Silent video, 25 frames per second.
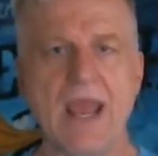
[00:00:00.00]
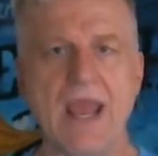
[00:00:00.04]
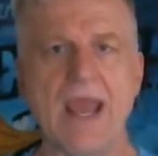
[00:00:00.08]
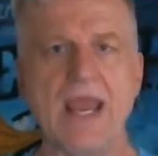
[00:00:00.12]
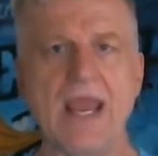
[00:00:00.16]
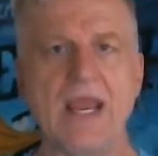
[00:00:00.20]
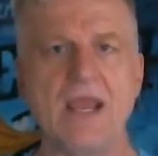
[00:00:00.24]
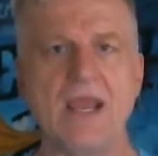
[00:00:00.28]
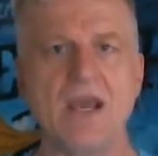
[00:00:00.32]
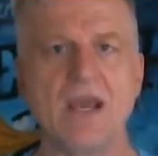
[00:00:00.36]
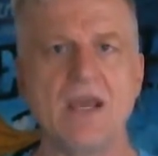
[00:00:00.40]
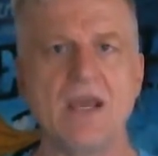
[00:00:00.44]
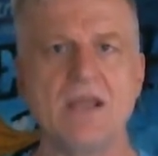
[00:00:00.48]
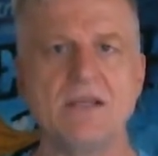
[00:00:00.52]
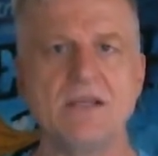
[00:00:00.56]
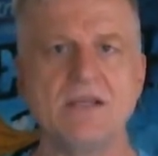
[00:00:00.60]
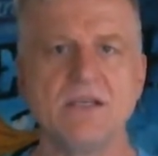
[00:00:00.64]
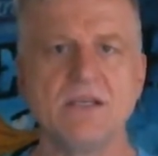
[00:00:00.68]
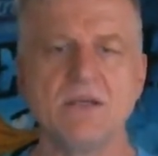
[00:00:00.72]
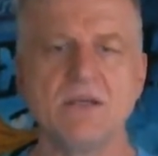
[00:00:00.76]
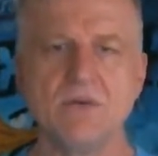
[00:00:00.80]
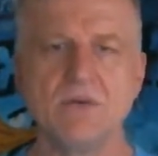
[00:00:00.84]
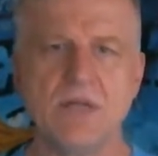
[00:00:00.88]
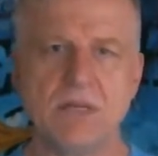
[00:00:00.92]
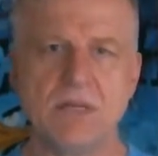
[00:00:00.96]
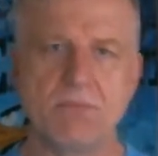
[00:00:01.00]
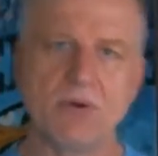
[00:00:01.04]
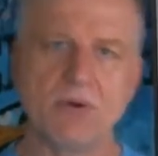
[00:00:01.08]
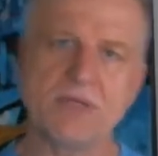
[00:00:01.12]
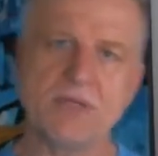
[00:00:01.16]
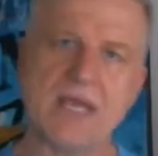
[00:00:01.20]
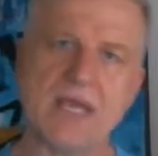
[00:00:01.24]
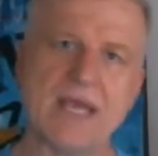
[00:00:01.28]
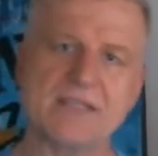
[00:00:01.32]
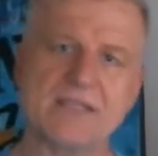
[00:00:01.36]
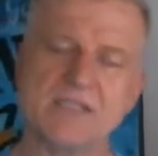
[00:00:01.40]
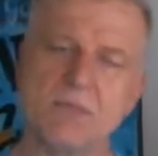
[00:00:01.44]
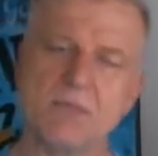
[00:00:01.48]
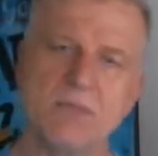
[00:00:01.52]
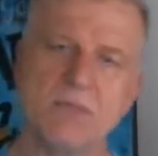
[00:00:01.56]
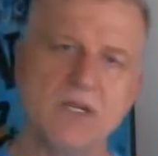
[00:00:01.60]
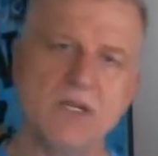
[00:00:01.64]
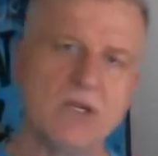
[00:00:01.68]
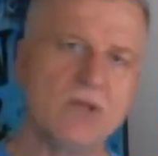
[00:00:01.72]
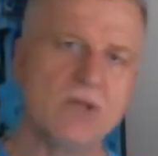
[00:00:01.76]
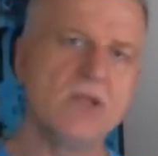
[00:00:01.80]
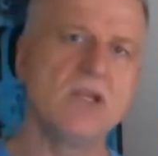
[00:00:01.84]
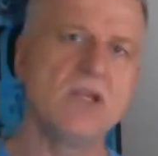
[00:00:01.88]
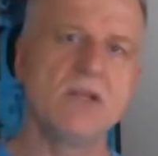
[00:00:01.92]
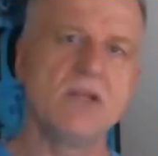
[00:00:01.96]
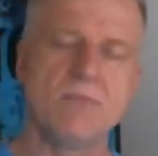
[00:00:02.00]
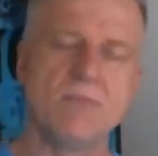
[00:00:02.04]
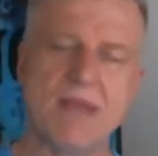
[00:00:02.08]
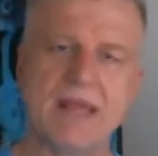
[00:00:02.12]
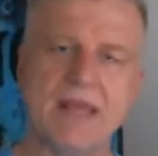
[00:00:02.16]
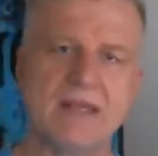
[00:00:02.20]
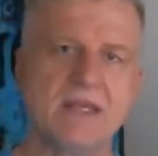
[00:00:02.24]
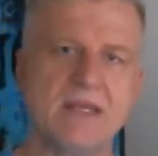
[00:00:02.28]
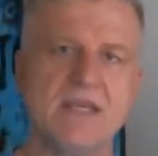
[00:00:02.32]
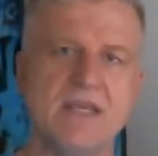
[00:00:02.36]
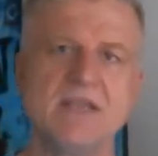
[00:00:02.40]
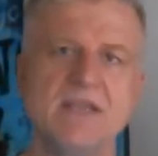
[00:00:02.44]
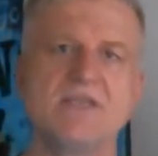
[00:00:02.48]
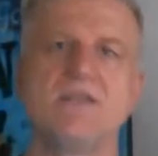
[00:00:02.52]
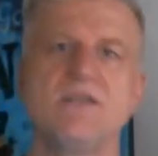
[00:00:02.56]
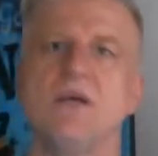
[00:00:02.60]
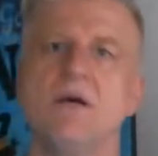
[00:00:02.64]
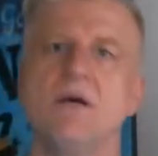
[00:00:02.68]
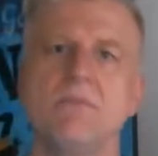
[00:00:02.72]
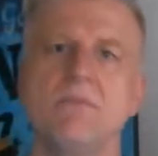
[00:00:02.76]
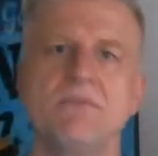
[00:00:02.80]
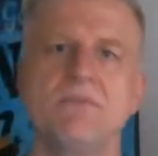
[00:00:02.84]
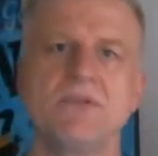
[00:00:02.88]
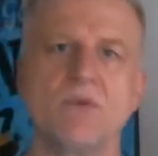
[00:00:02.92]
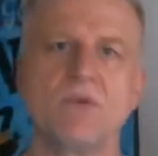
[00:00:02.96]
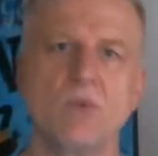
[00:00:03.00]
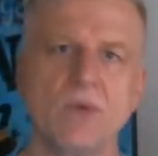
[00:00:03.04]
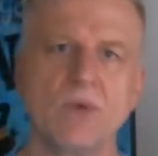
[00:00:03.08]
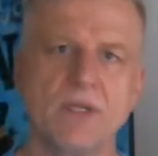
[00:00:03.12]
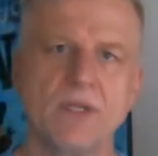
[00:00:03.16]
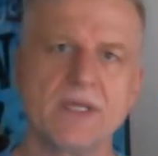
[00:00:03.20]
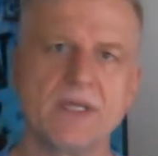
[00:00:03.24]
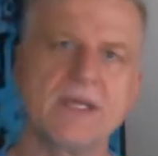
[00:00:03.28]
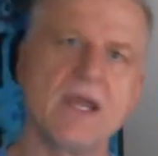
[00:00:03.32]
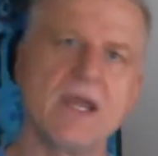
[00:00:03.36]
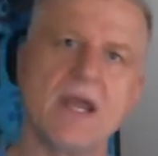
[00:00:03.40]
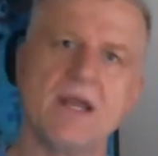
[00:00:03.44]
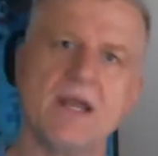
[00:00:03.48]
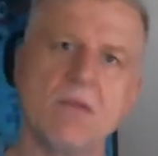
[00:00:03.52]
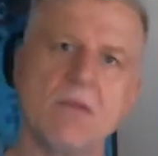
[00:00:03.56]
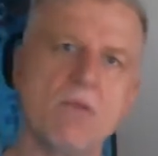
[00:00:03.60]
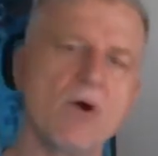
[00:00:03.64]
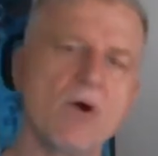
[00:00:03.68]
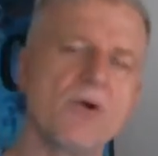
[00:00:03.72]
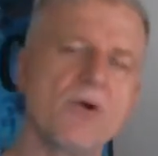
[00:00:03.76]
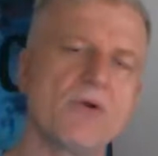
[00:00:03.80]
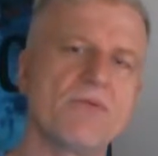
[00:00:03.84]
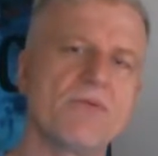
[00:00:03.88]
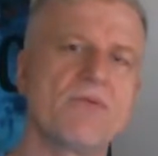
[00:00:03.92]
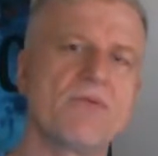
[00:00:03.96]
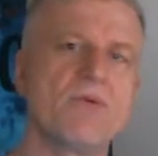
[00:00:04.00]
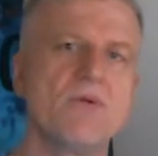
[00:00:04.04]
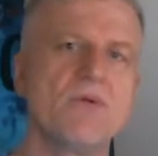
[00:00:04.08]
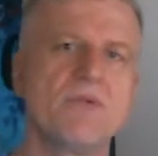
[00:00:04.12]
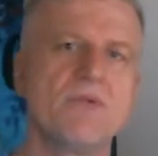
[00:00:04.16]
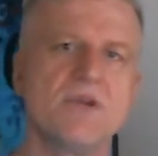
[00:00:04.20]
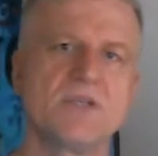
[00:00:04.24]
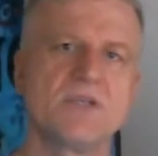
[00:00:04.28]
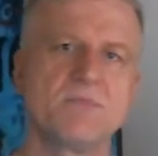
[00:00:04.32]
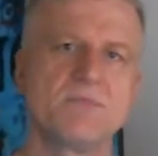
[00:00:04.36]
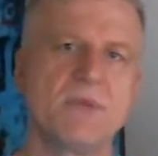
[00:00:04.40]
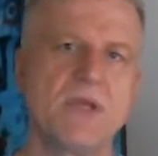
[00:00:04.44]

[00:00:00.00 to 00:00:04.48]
And you need potassium and you need your magnesium to really kind of motor through this,